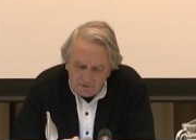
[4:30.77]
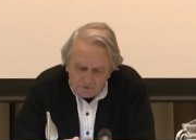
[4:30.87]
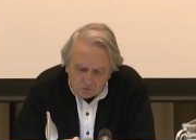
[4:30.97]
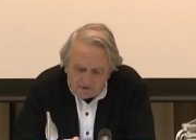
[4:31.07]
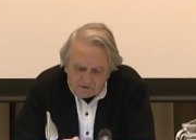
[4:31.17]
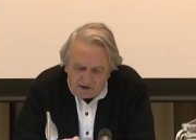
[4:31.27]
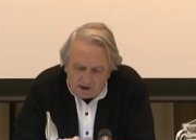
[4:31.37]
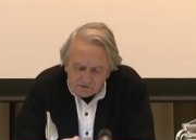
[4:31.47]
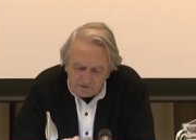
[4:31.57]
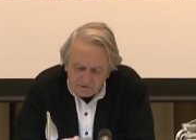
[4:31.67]
so that the
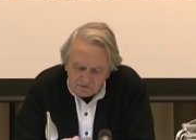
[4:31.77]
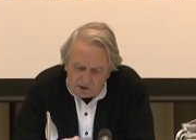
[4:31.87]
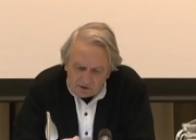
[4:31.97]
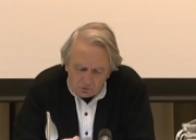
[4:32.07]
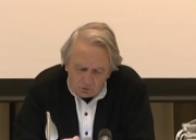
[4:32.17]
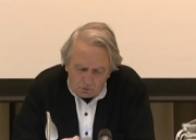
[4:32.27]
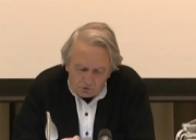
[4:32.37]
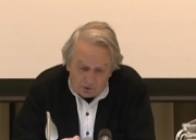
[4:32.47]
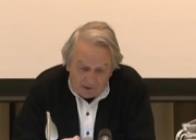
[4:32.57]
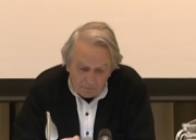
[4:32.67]
artists are no
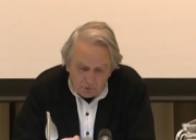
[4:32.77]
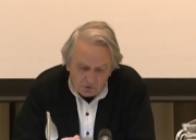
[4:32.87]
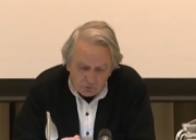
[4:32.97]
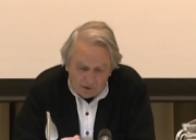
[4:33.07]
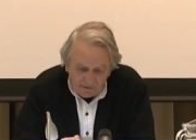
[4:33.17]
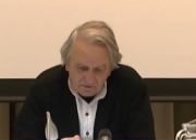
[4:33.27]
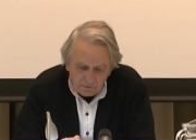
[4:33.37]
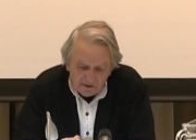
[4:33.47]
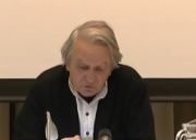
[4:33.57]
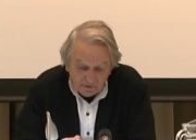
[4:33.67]
longer able to
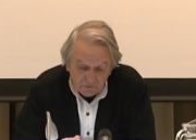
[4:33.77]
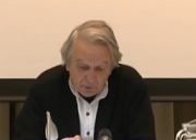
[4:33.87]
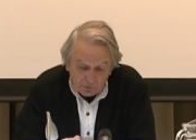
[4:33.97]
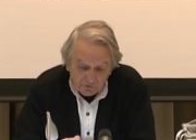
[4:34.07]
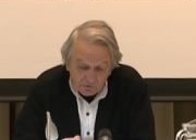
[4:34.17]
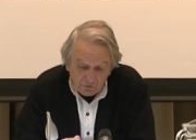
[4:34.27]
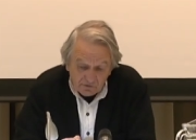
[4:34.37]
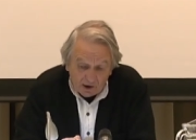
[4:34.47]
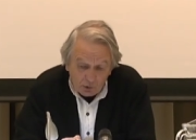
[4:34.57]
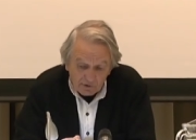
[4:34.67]
estimate the response of
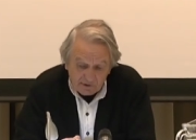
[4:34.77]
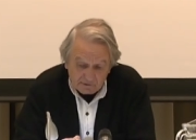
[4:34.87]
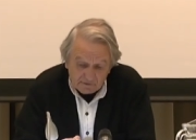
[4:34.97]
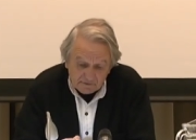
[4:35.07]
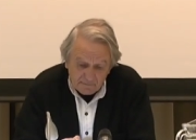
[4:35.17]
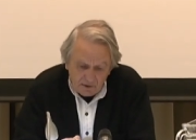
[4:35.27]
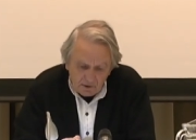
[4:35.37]
their audience